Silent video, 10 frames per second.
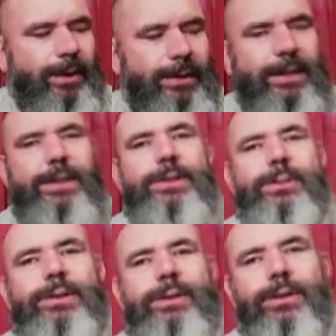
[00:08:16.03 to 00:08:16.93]
texts
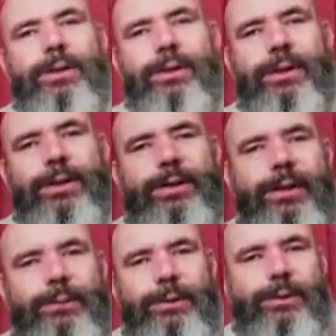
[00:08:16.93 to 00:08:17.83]
would not concur, they
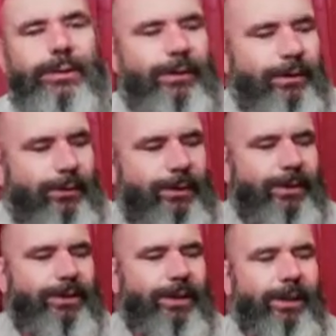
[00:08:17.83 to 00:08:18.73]
would not agree with
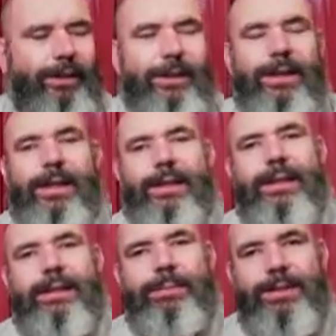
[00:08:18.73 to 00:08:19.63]
each other. Yet
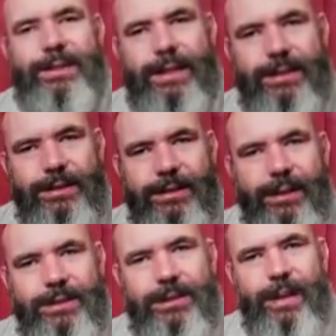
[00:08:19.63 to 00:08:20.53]
the Byzantine
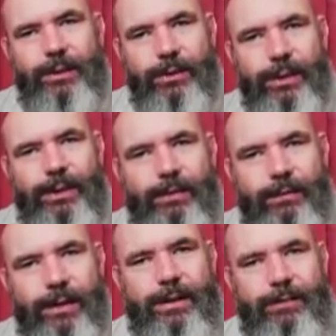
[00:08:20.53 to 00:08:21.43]
texts agree
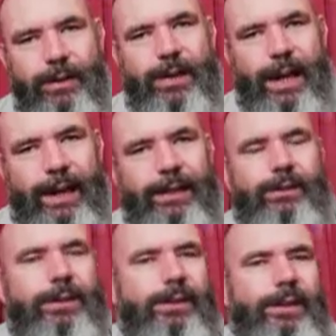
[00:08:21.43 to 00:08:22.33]
very, very
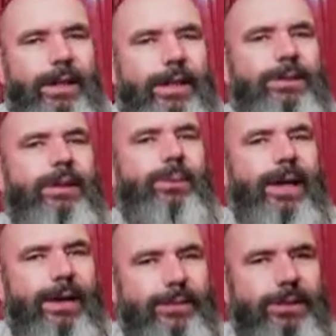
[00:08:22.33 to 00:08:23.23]
accurately. So we
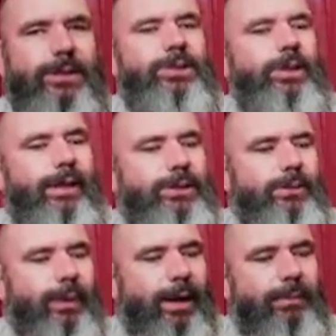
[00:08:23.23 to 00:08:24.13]
have a situation
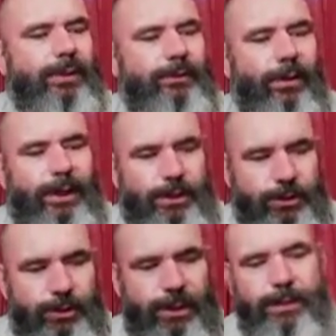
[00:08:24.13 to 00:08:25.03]
where I believe God has
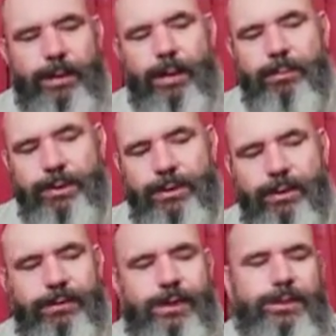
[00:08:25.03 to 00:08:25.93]
truly
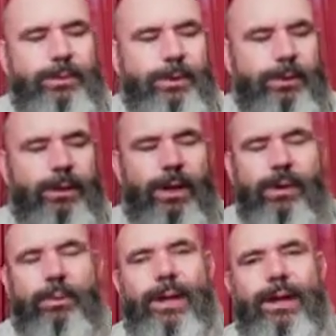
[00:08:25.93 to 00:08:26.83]
preserved His word.
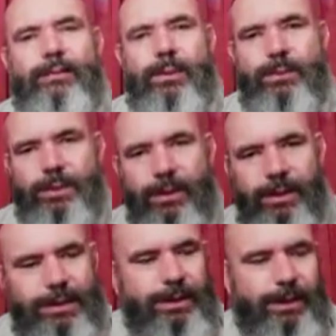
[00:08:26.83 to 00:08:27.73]
We have the
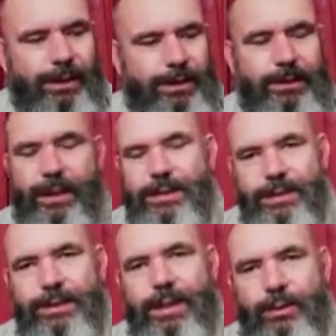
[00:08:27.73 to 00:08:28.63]
majority texts, as I
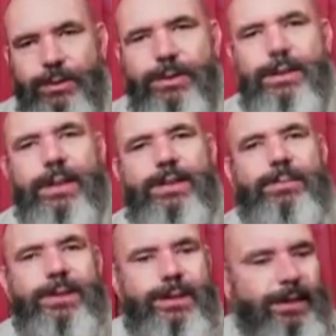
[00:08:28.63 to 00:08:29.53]
say, also known as
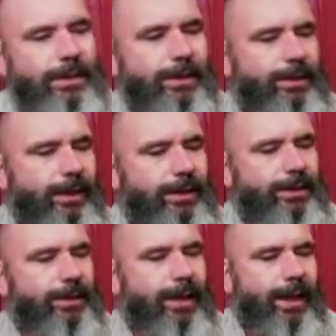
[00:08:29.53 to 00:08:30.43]
Byzantine texts,
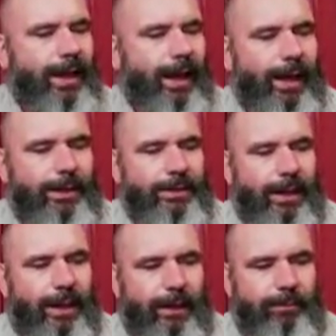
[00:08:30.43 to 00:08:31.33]
and
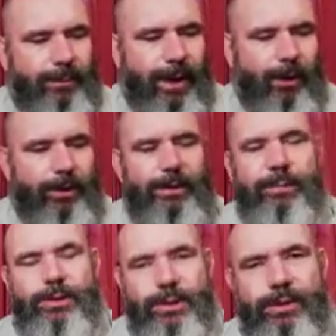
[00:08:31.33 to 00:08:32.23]
they are in the
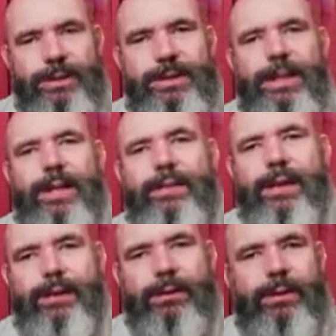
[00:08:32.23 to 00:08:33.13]
majority and they
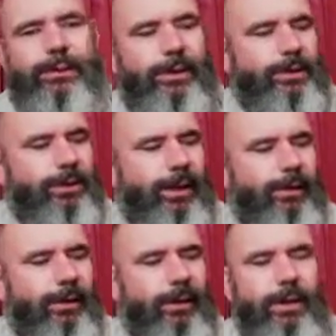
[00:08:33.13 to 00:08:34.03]
agree with each
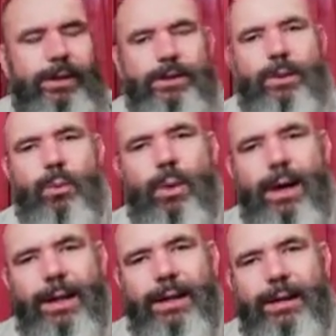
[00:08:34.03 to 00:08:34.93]
other. So
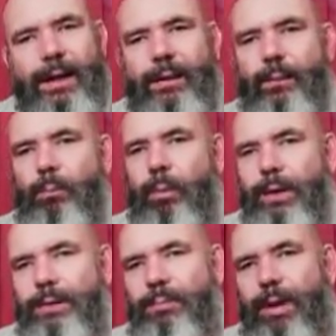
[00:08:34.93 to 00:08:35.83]
why
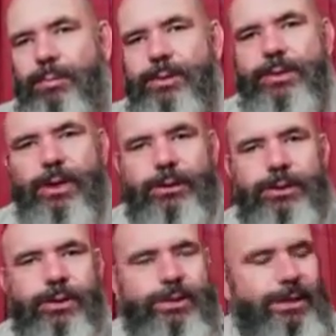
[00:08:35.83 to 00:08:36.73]
modern Bibles are
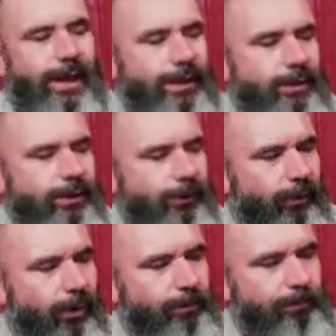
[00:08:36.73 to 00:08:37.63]
translated
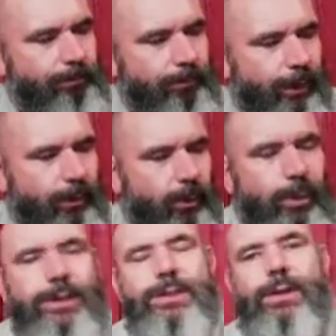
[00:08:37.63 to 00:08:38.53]
from the
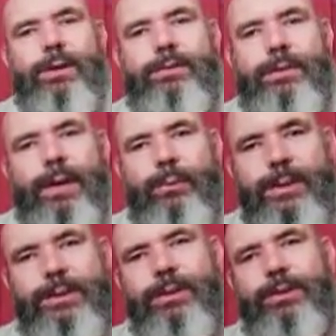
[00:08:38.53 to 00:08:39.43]
works of
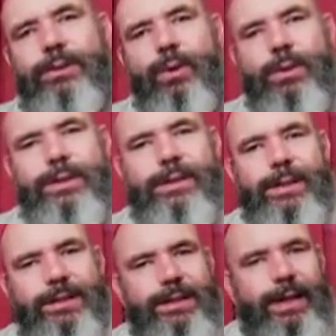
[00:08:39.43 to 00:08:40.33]
Westcott and Hort and
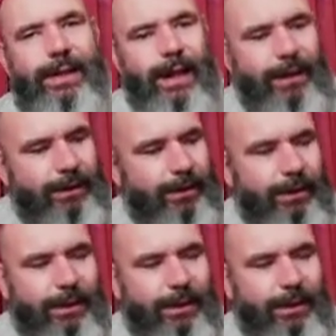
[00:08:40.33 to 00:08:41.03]
Nestle and Allen,